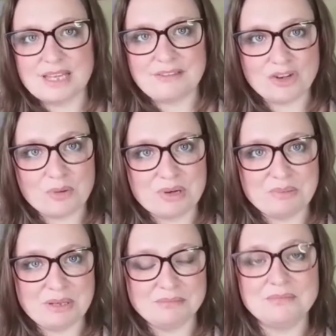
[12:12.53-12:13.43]
if you've got a
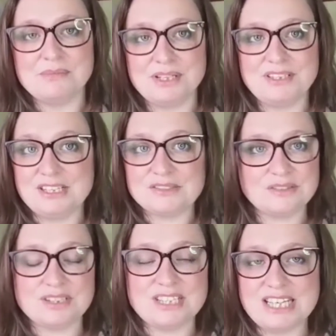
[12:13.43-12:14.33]
problem, buy
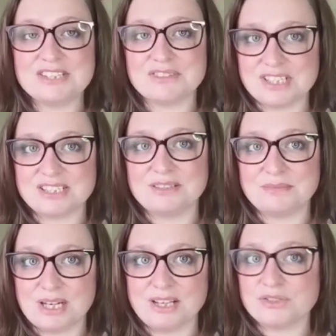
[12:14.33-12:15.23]
disease resistant
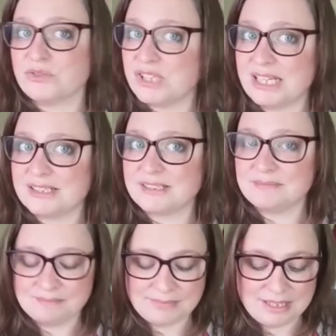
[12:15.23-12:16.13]
plants or seeds.
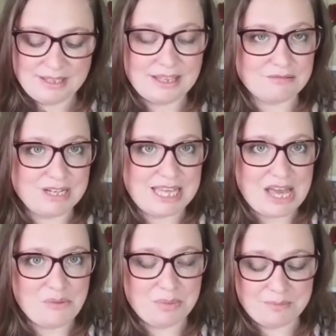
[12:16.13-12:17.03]
That'll really
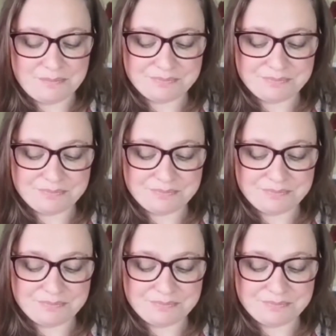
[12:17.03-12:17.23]
help.